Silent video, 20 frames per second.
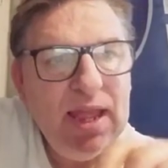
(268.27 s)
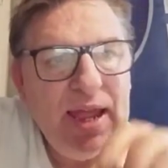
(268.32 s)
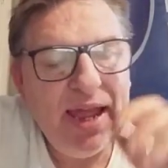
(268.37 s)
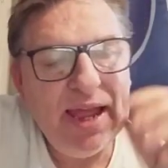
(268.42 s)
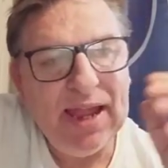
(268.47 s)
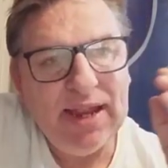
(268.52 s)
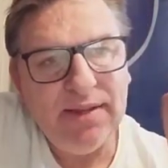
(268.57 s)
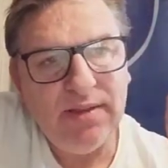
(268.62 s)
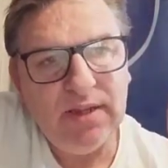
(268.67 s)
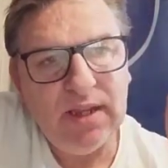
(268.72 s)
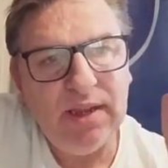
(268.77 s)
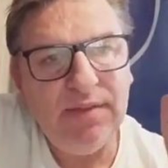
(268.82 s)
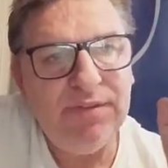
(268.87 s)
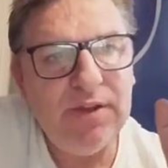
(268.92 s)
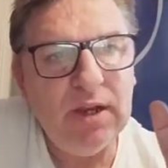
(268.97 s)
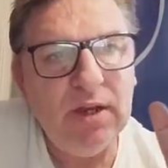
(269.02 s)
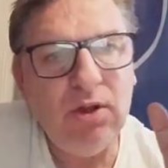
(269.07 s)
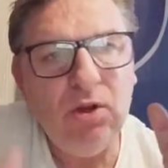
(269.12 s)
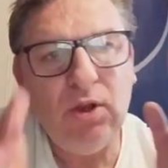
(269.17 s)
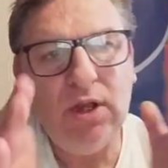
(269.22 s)
And if
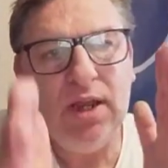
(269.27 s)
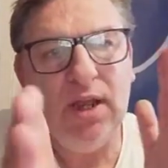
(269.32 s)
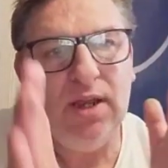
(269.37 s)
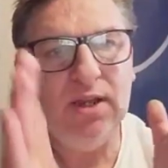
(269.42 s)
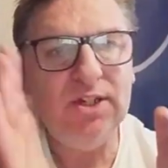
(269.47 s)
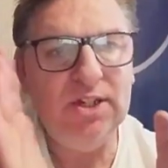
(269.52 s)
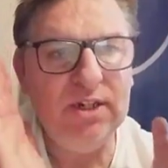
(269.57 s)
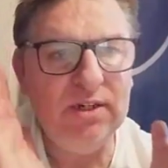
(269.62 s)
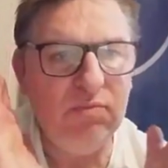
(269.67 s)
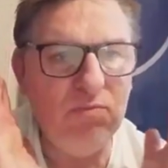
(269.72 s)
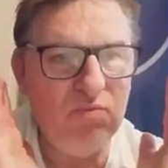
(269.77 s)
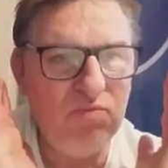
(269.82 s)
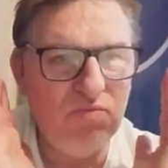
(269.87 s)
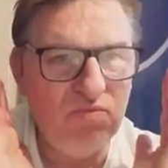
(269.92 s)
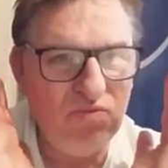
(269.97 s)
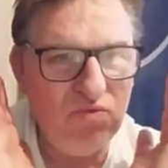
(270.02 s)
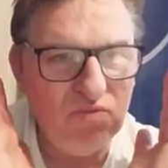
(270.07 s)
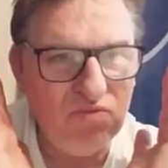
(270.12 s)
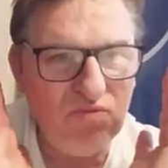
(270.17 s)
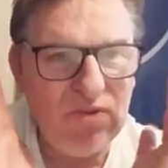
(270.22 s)
you look at us and
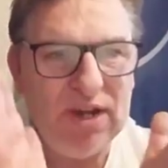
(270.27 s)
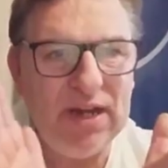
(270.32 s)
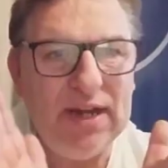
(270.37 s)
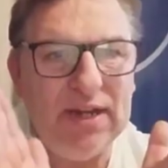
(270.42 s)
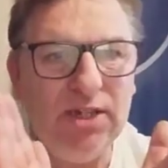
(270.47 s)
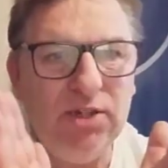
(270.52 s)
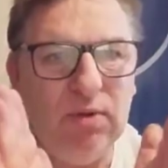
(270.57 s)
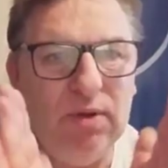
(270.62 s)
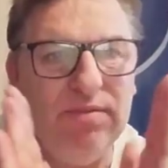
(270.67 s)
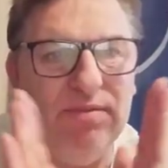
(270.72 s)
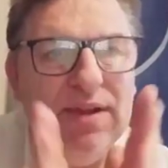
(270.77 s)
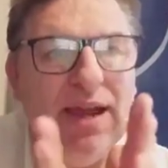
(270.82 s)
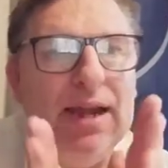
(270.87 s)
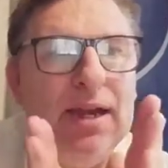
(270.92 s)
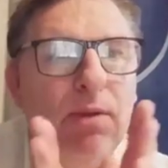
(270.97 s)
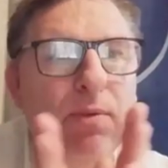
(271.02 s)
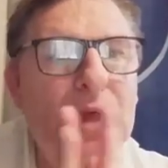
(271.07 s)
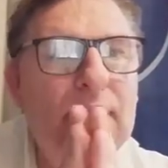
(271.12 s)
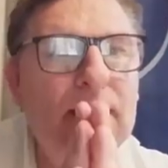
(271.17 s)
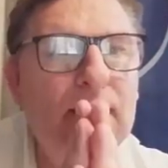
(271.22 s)
really to
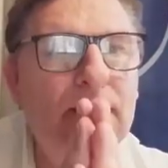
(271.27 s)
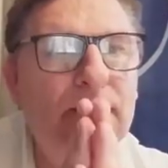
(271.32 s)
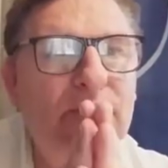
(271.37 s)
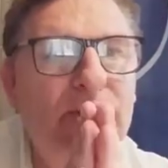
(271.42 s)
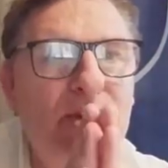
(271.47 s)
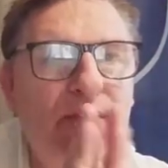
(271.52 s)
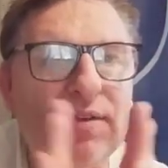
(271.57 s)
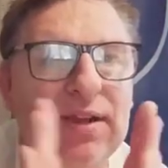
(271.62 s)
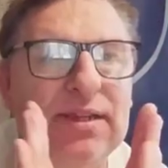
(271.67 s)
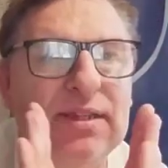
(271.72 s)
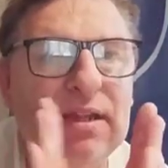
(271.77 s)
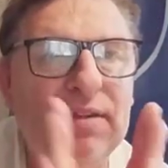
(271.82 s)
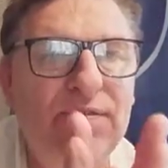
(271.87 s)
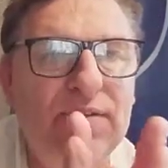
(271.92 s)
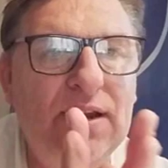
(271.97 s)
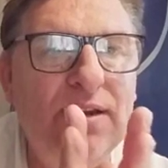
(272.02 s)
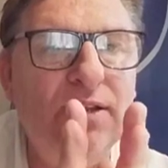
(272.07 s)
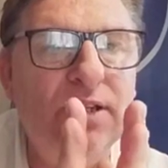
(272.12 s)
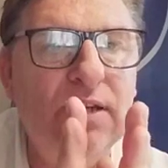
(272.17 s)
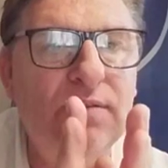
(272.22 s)
evaluate us, I think
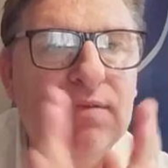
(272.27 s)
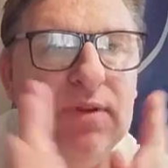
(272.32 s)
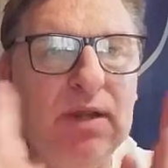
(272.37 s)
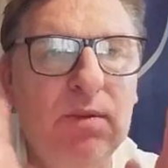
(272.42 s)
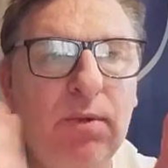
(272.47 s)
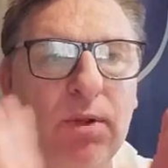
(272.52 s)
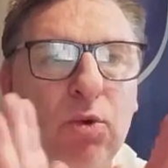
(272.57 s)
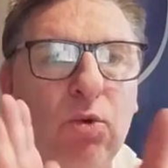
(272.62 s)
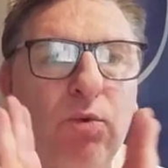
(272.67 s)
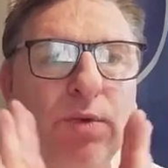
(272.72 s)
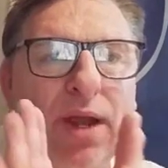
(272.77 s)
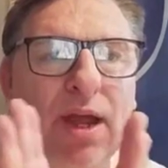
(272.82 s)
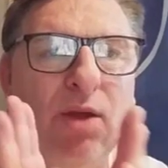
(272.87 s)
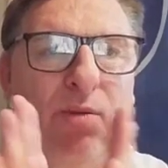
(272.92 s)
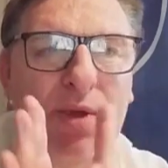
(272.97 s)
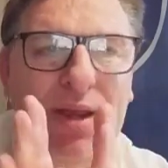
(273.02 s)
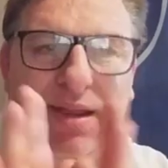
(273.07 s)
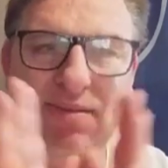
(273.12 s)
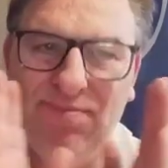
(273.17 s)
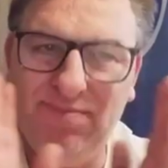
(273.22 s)
defensively, we all know
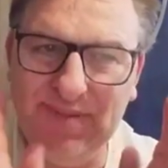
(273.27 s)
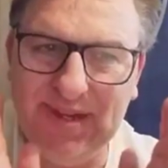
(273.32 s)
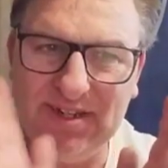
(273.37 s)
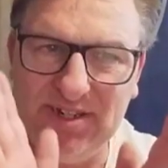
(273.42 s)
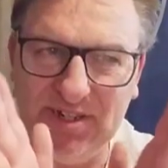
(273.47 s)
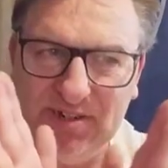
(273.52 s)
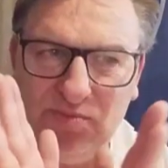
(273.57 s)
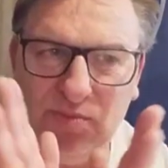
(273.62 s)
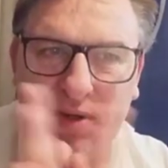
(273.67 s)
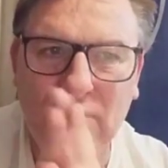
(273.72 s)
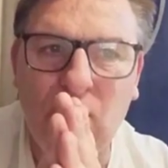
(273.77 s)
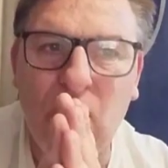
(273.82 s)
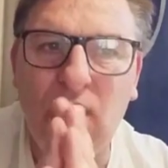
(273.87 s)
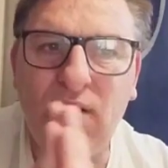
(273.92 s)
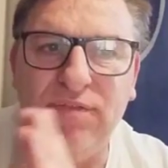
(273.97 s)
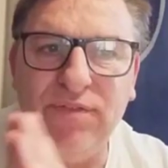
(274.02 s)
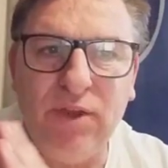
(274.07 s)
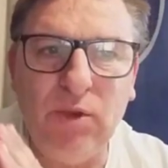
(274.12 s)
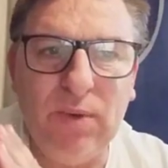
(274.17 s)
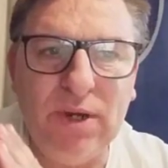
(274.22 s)
we, we've got
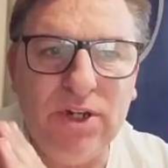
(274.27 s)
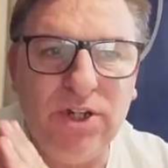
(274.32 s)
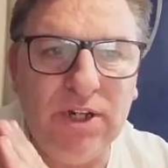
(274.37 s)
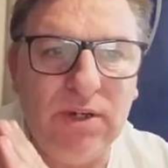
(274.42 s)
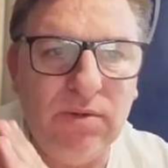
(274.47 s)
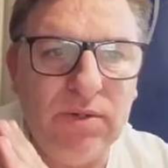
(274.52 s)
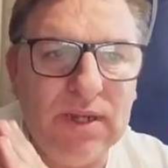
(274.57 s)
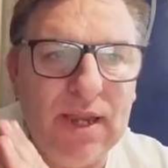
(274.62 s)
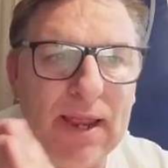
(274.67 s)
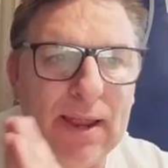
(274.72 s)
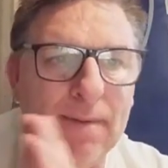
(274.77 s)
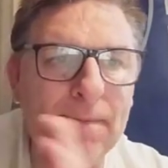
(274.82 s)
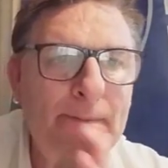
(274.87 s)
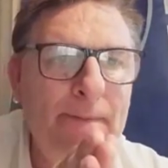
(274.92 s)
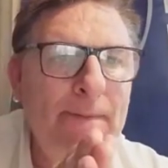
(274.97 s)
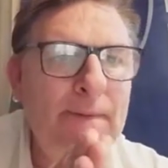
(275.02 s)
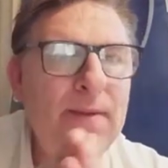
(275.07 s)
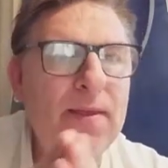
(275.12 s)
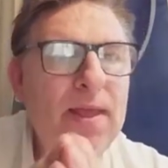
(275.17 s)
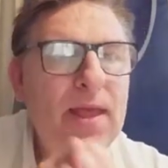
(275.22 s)
a few issues there.
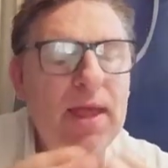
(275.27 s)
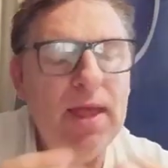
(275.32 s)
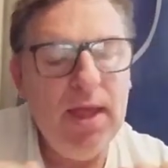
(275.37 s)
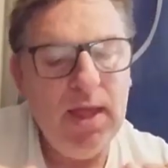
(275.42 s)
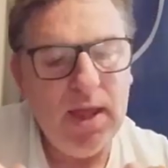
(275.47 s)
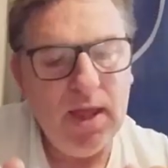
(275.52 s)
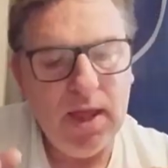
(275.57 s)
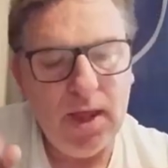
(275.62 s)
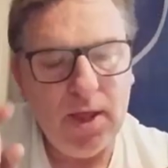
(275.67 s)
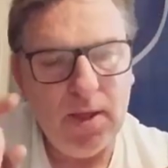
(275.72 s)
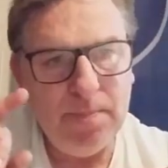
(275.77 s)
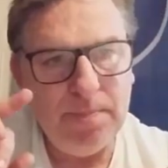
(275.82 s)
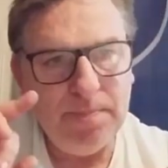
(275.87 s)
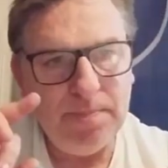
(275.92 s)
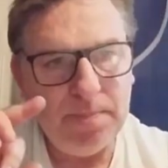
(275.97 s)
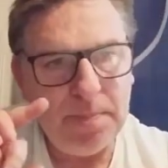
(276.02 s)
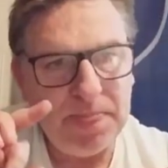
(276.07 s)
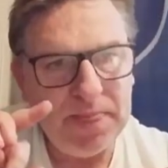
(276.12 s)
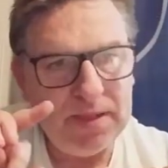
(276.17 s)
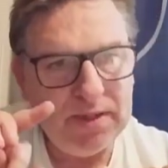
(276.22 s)

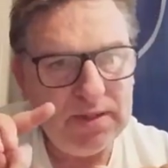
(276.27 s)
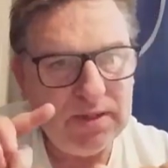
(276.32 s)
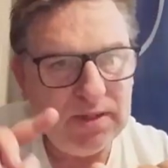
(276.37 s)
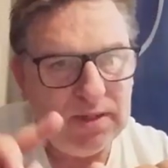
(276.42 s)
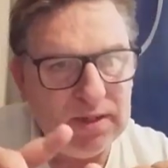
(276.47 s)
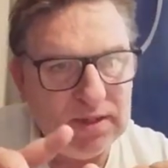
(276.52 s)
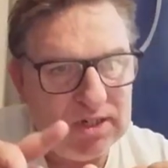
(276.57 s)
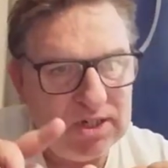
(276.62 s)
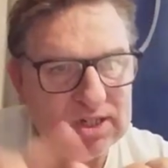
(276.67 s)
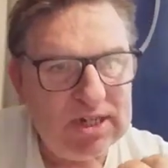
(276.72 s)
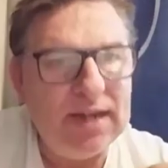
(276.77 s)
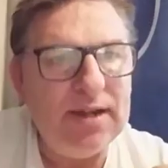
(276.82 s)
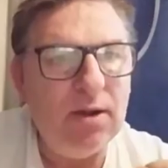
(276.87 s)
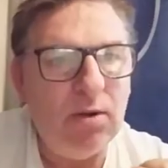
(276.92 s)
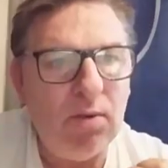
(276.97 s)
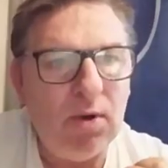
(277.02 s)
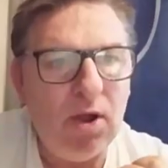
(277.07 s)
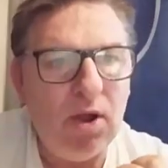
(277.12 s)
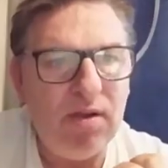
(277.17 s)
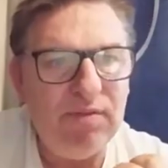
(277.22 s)
Um,
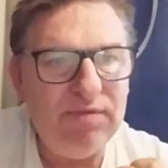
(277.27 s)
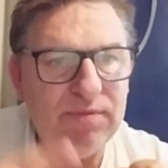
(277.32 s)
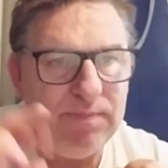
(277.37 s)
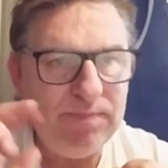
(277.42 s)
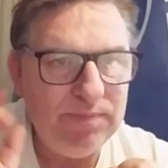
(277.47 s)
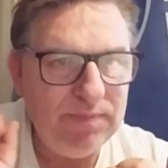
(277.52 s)
centre half,